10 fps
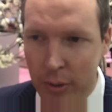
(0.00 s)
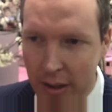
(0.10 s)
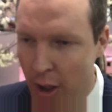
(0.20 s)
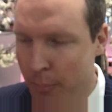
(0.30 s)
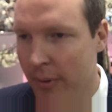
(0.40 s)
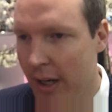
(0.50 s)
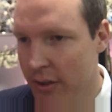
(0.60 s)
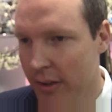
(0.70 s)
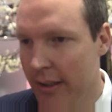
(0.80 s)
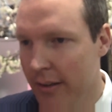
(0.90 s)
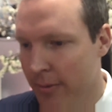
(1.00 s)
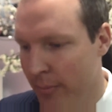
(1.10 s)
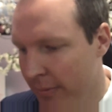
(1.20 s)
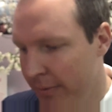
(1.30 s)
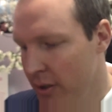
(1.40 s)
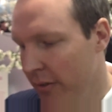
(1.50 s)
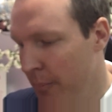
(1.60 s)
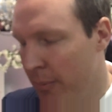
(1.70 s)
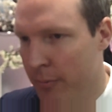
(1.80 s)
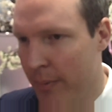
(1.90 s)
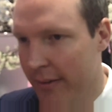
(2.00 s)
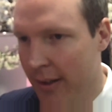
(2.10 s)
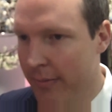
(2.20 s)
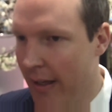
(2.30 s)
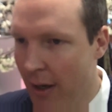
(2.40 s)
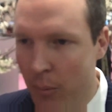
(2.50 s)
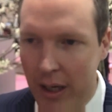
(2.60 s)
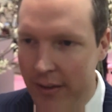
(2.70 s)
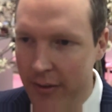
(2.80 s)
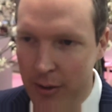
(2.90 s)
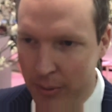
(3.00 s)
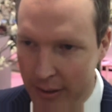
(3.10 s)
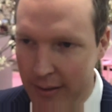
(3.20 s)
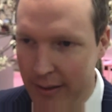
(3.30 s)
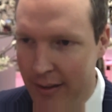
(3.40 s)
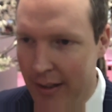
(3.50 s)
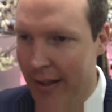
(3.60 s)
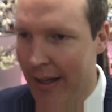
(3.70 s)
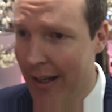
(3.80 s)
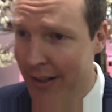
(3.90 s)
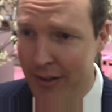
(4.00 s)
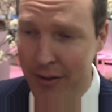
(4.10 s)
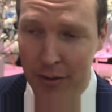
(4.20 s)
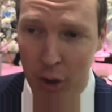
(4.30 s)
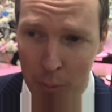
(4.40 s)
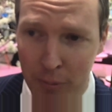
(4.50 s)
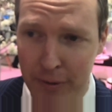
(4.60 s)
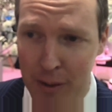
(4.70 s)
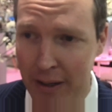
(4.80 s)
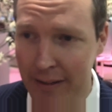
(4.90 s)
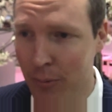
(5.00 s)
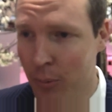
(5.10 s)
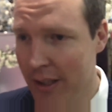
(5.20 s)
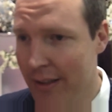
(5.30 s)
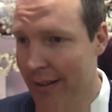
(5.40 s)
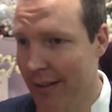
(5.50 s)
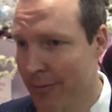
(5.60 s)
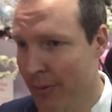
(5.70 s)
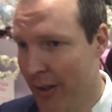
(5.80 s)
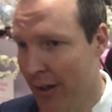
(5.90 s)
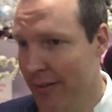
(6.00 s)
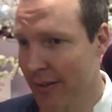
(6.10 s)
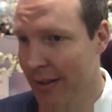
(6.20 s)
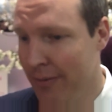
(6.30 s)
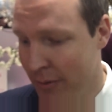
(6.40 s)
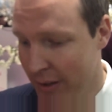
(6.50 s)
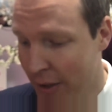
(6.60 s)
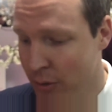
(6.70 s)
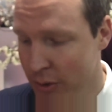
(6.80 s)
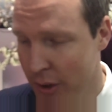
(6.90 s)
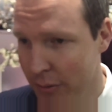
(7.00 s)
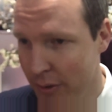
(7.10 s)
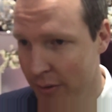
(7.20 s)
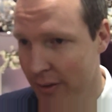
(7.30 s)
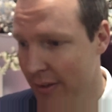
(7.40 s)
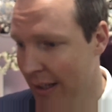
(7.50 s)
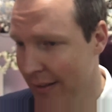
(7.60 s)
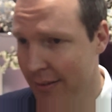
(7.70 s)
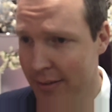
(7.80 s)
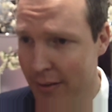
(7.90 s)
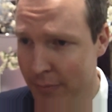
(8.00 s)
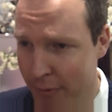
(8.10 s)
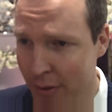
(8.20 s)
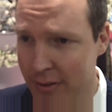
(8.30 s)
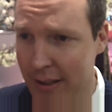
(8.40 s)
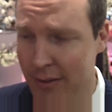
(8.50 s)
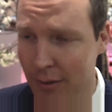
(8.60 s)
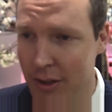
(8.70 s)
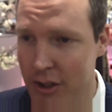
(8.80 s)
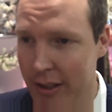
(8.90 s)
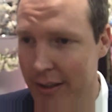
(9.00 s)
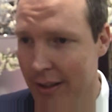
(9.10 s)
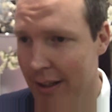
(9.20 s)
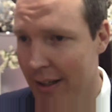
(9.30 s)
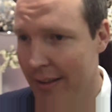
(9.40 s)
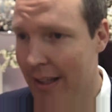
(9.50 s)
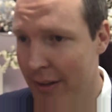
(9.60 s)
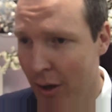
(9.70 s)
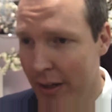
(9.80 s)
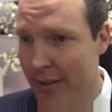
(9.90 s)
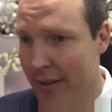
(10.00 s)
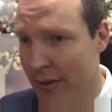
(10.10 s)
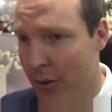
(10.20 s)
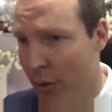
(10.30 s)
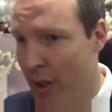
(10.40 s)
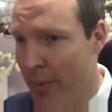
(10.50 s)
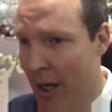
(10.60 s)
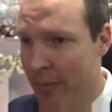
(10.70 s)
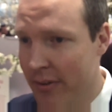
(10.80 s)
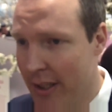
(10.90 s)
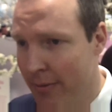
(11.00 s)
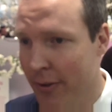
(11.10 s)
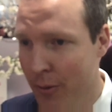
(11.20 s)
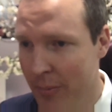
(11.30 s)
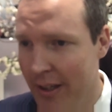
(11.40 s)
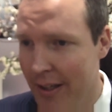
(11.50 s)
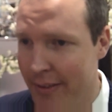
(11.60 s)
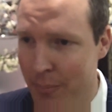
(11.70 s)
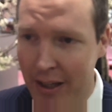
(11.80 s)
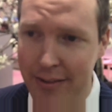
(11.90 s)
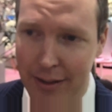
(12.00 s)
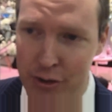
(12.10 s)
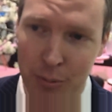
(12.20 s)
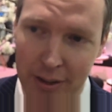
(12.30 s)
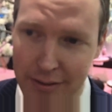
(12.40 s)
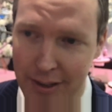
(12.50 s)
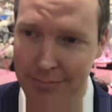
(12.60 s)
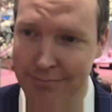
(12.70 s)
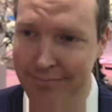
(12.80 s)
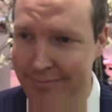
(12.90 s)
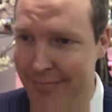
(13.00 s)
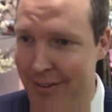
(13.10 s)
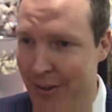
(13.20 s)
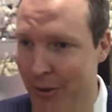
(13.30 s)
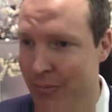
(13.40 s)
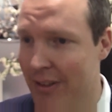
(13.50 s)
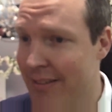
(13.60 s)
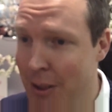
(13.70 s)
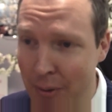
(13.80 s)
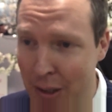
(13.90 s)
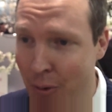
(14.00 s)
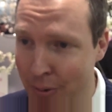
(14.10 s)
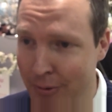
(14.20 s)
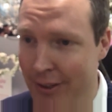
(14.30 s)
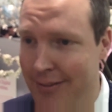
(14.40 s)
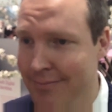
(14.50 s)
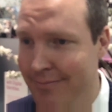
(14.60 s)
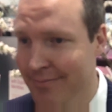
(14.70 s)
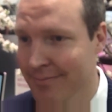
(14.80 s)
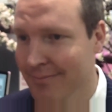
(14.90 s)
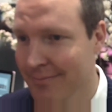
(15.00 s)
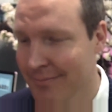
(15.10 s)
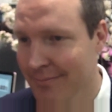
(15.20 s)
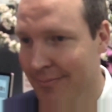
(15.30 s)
really operationally, from an efficiency perspective, outweighs it completely. And actually, the normal feedback that we get is from the IT, from the actual users, is that this is the first technology that the IT security department has given them that makes their job easier. So that's typically what we find. Now we're going to have a